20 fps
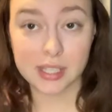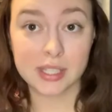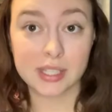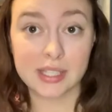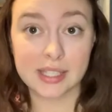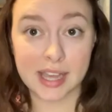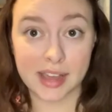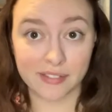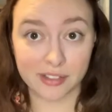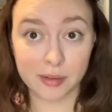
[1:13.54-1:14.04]

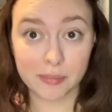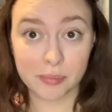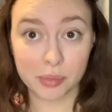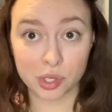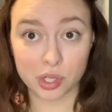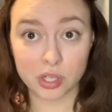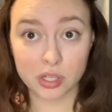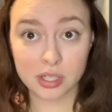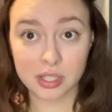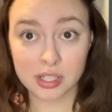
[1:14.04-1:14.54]
7
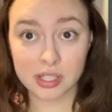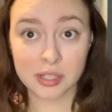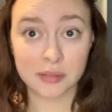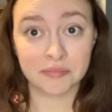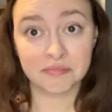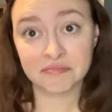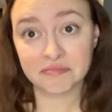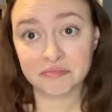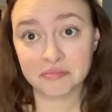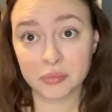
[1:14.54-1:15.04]

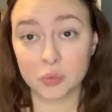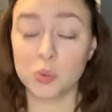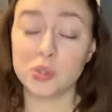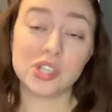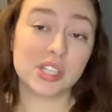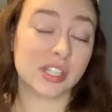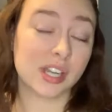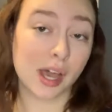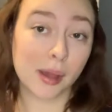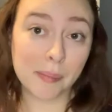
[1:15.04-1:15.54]
books,
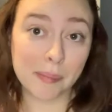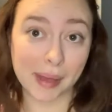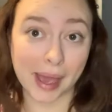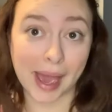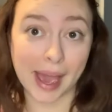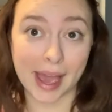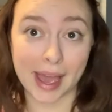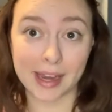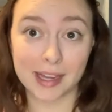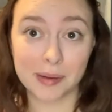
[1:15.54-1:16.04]
which is not
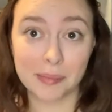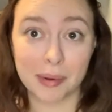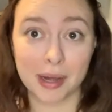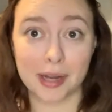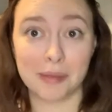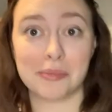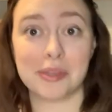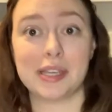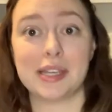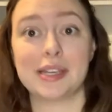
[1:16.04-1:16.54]
bad, but
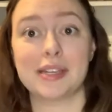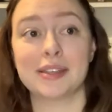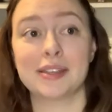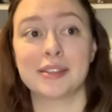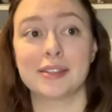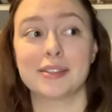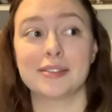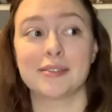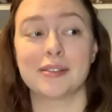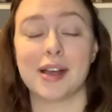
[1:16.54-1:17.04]
I mean,
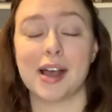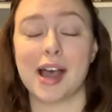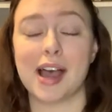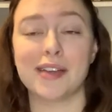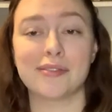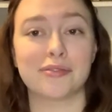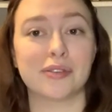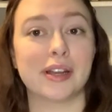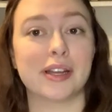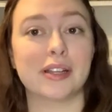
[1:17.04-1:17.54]

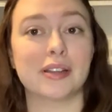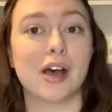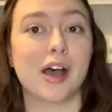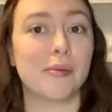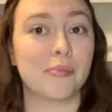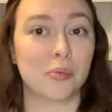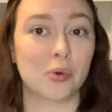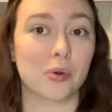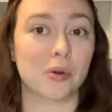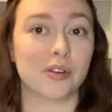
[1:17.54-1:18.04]
I've read a
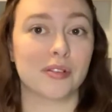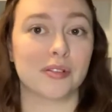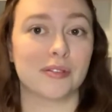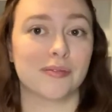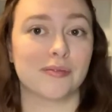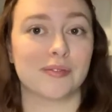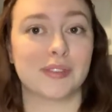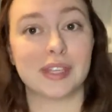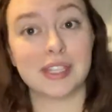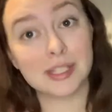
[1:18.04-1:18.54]
lot
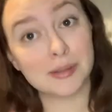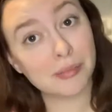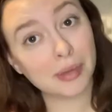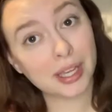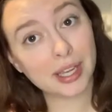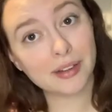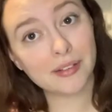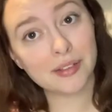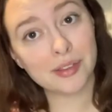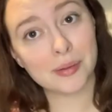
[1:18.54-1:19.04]
more this
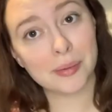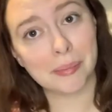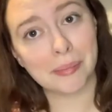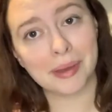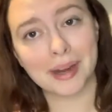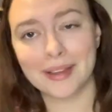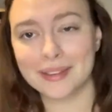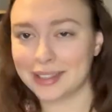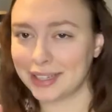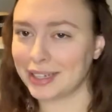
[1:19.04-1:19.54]
month,
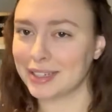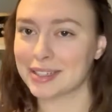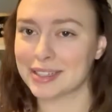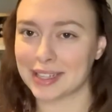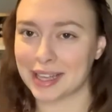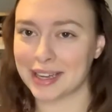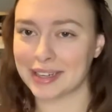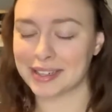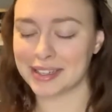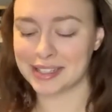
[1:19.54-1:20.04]
but I'll get into
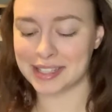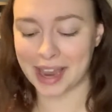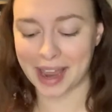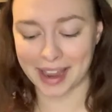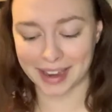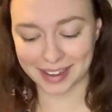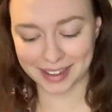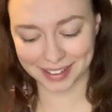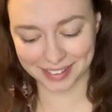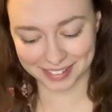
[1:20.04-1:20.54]
that in a
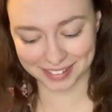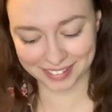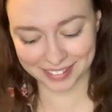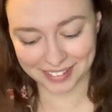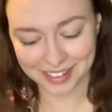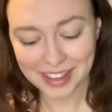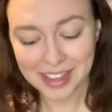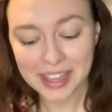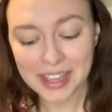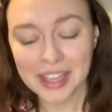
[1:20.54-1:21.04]
sec.
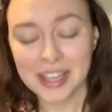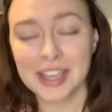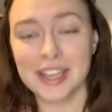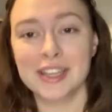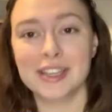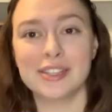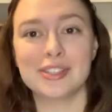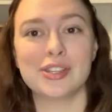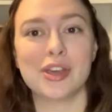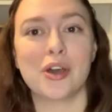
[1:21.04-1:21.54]

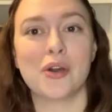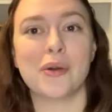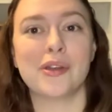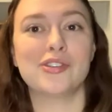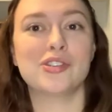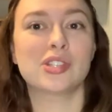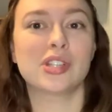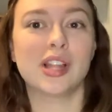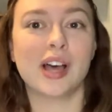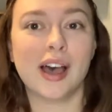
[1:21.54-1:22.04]
So
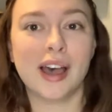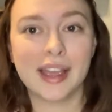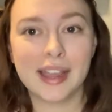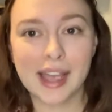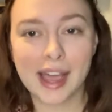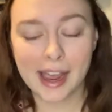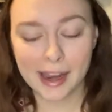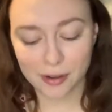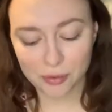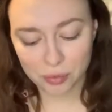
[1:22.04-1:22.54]
in July,
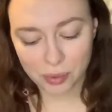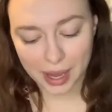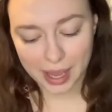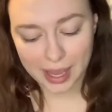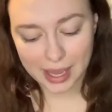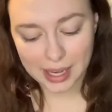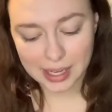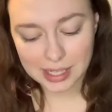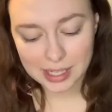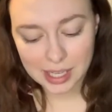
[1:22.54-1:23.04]
I
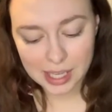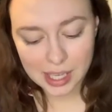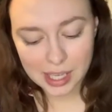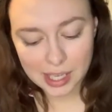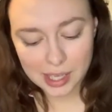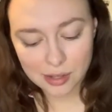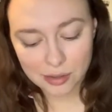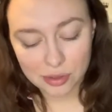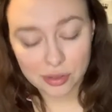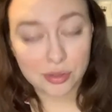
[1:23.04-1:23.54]
read
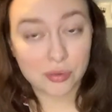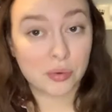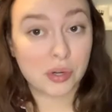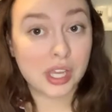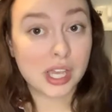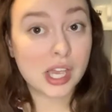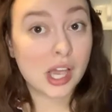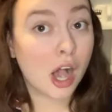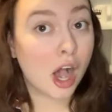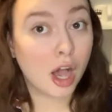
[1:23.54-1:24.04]

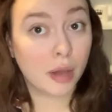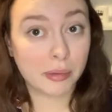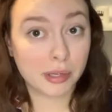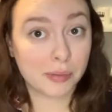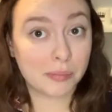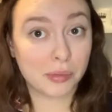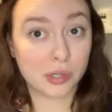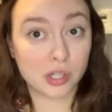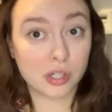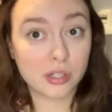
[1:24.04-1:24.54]
3
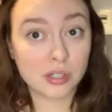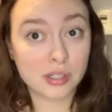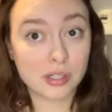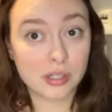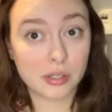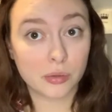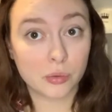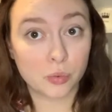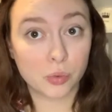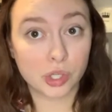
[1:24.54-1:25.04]
comic
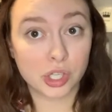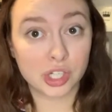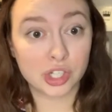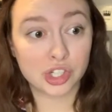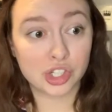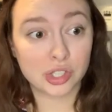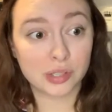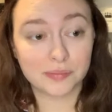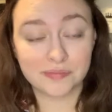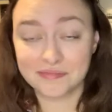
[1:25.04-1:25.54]
books,
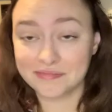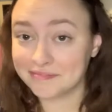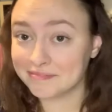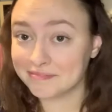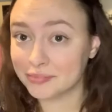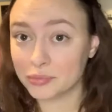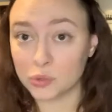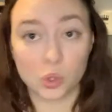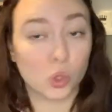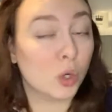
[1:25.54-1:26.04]
which
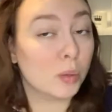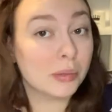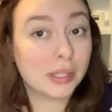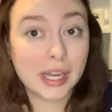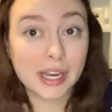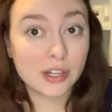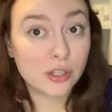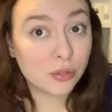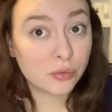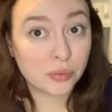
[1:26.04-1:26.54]

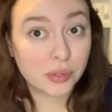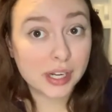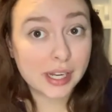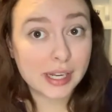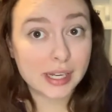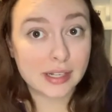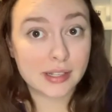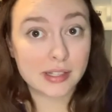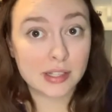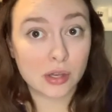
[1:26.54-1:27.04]
normally I don't
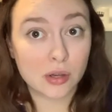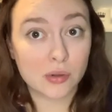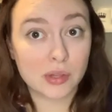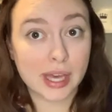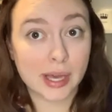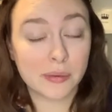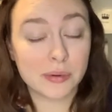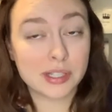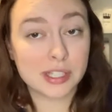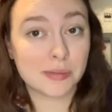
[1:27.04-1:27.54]
read. So
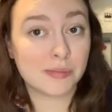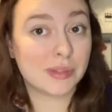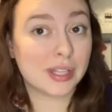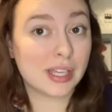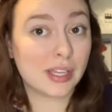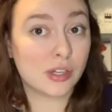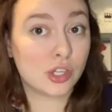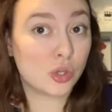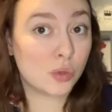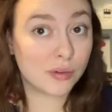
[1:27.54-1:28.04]
that was
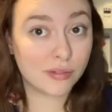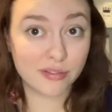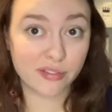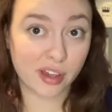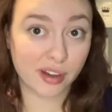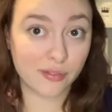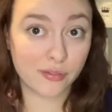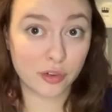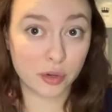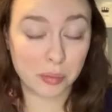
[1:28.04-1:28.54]
something new and
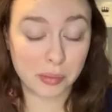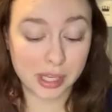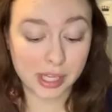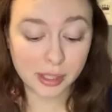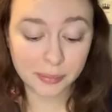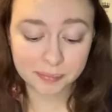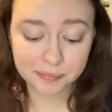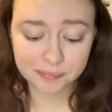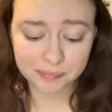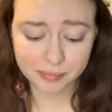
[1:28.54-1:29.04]
fun for
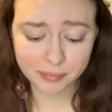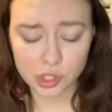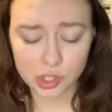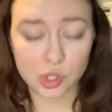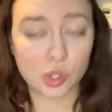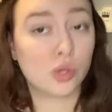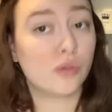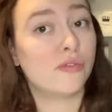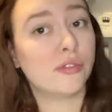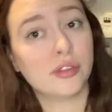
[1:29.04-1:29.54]
me.
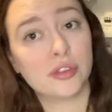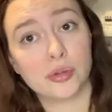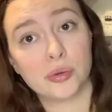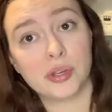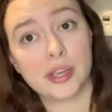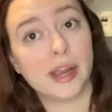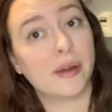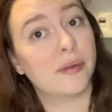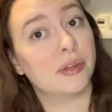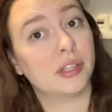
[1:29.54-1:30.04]
2 of the
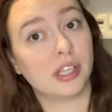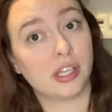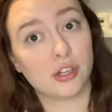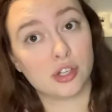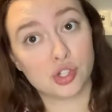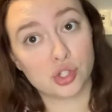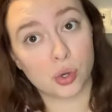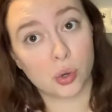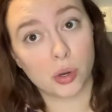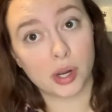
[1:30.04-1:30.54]
3 I really
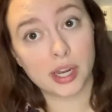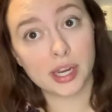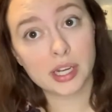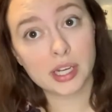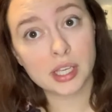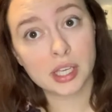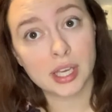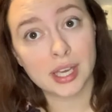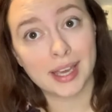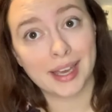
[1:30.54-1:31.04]
enjoyed,
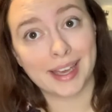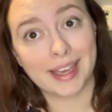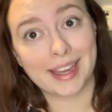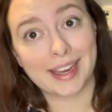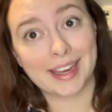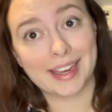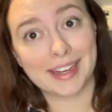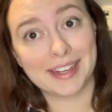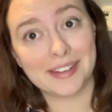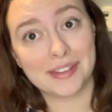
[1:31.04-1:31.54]

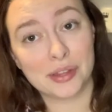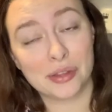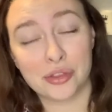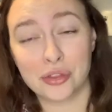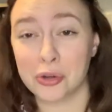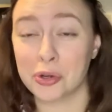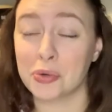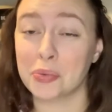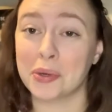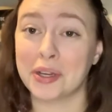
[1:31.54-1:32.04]
and the
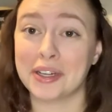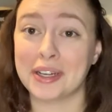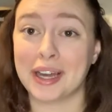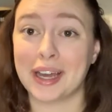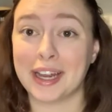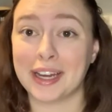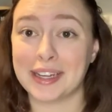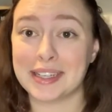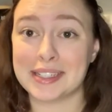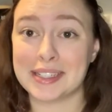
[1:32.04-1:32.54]
3rd one
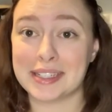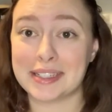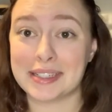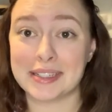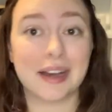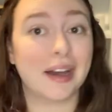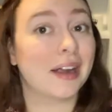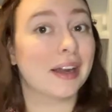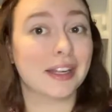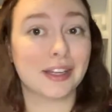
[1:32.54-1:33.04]
I did
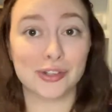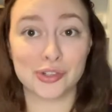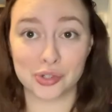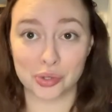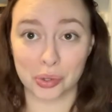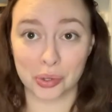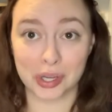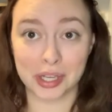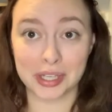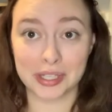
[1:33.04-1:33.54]
not
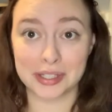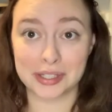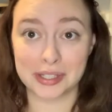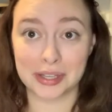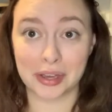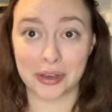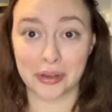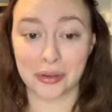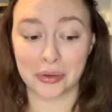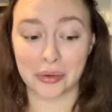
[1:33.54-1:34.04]
enjoy.
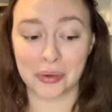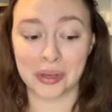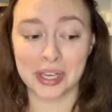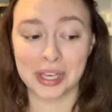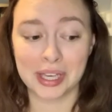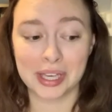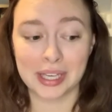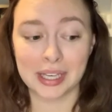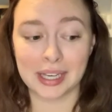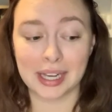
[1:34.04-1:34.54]
So
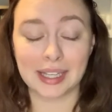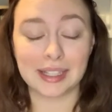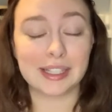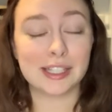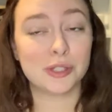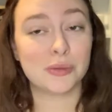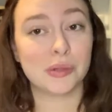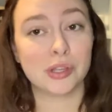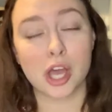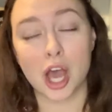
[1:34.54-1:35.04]
at
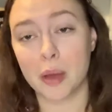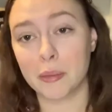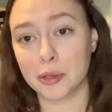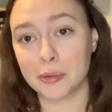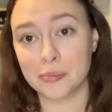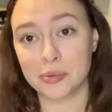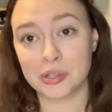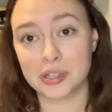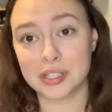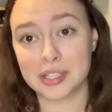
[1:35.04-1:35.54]
least with
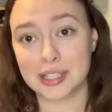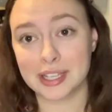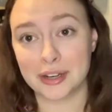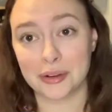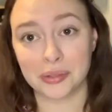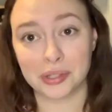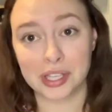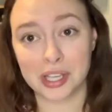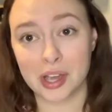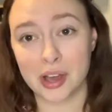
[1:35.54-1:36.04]
comic books that
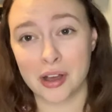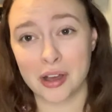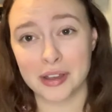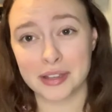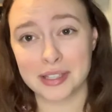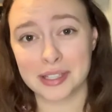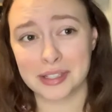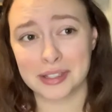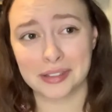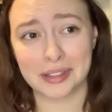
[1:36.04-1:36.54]
only
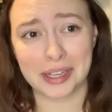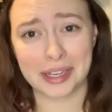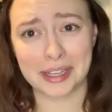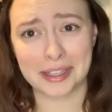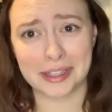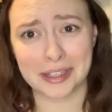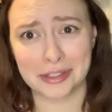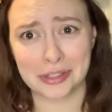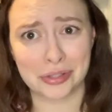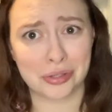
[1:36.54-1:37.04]
cost
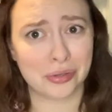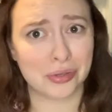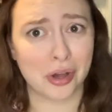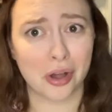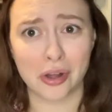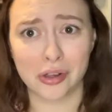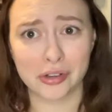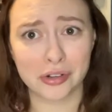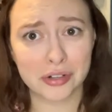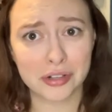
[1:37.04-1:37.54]
like
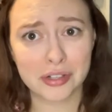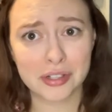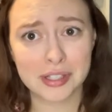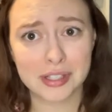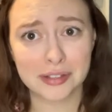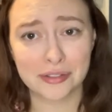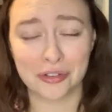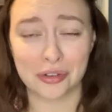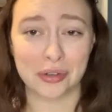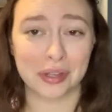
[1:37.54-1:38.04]

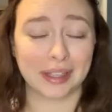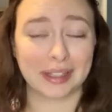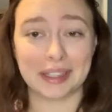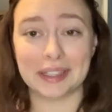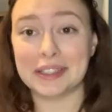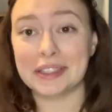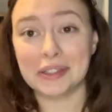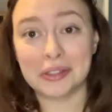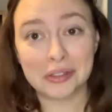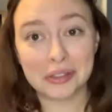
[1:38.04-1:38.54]
$2 for like a
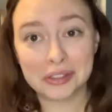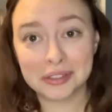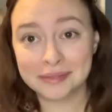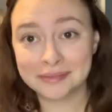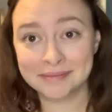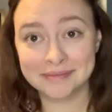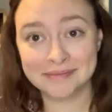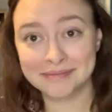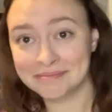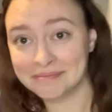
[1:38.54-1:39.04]

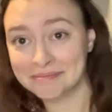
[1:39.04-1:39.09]
little,